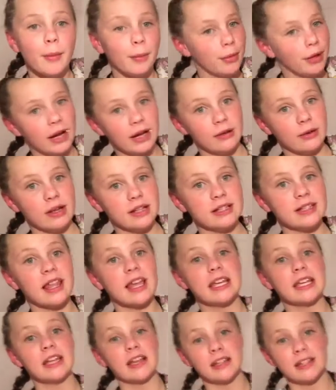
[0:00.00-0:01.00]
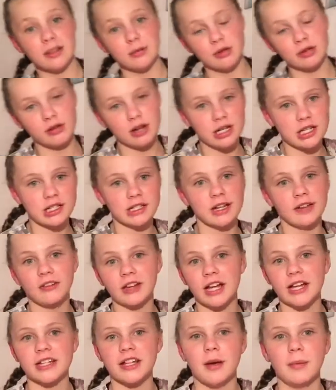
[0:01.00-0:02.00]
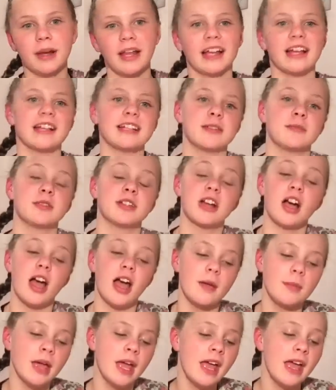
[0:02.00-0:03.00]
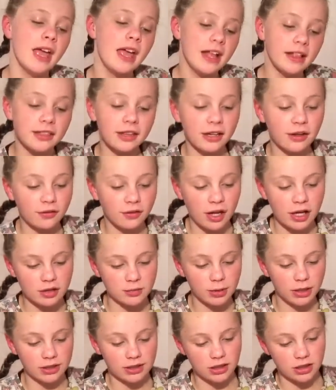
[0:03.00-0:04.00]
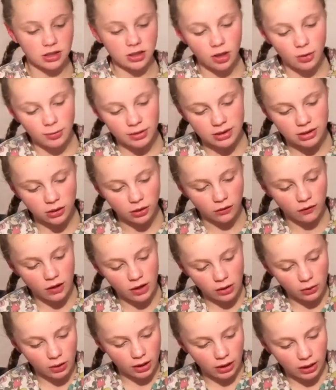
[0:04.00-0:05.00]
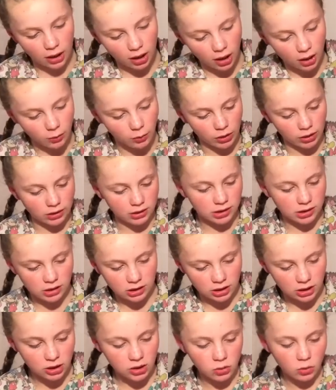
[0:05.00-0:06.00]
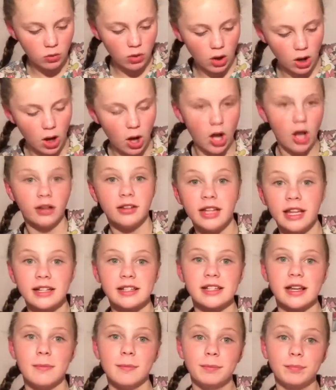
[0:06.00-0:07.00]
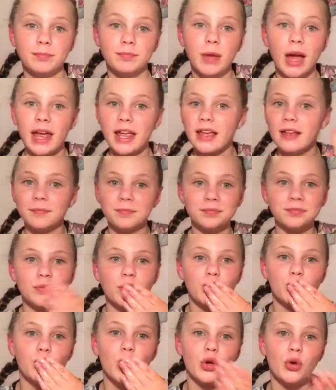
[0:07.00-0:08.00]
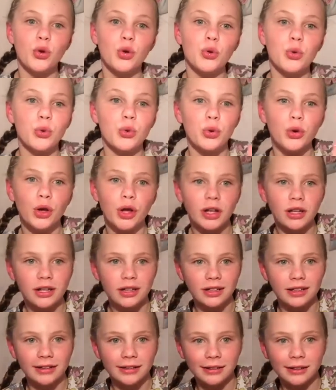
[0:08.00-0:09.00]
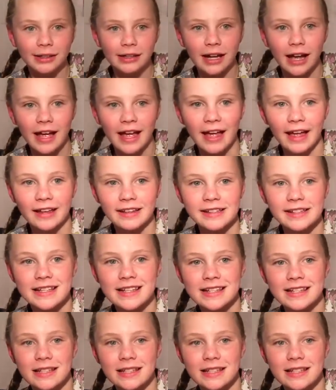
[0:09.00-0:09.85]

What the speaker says: But anyways, thank you guys so much for watching. Don't forget to comment, like, and subscribe. Hit the notification bell so you don't miss another video, and I will see you all next time. Bye! Glittery hands.